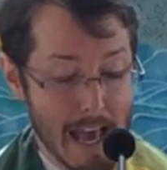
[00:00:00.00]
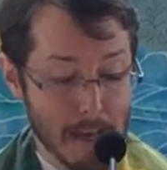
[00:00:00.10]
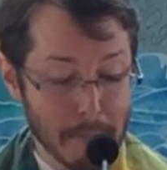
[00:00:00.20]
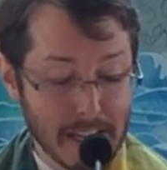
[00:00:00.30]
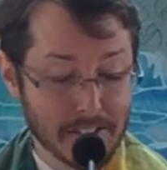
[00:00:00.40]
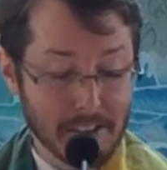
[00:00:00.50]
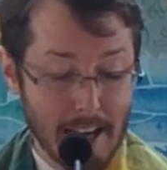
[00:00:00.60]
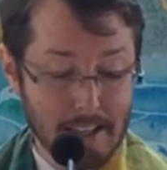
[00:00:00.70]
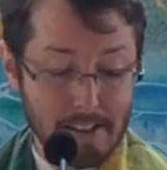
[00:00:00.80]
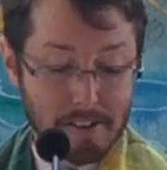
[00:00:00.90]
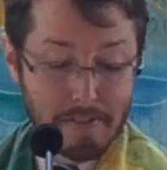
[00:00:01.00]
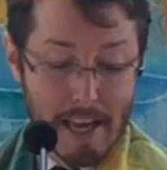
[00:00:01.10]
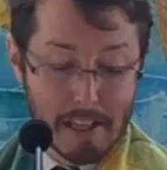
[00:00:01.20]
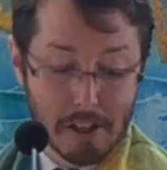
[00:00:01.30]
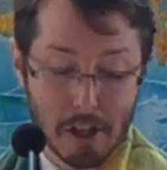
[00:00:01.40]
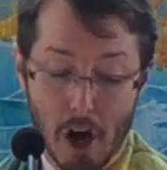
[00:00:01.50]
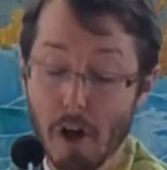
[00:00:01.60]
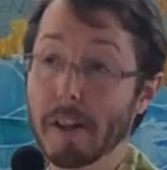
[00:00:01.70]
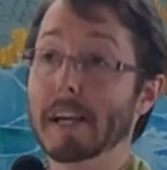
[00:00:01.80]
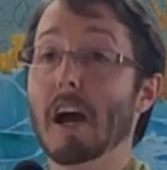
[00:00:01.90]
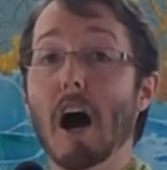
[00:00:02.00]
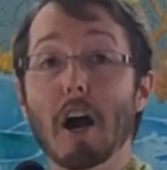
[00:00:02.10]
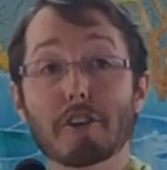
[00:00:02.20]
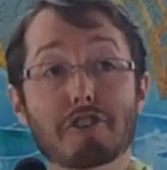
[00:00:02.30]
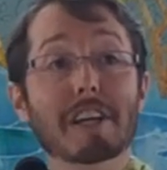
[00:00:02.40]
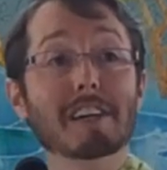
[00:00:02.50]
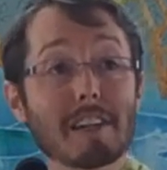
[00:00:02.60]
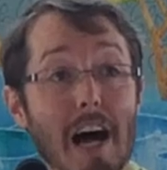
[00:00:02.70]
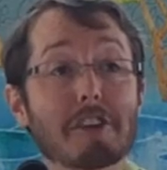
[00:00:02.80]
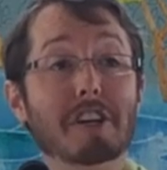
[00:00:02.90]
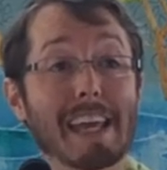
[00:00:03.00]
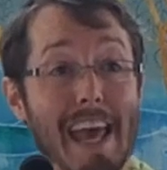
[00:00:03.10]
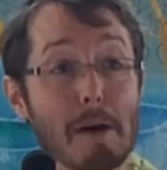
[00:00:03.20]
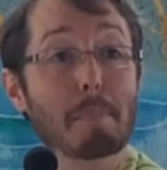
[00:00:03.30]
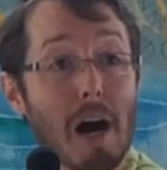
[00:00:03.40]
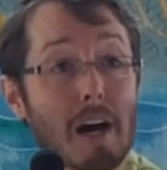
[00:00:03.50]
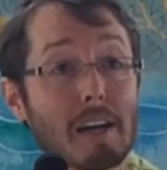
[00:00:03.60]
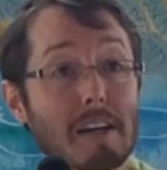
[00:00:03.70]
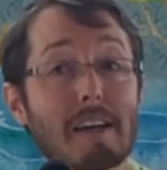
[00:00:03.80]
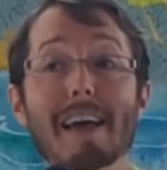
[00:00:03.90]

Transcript: And many scientists have taken to calling our geologic epoch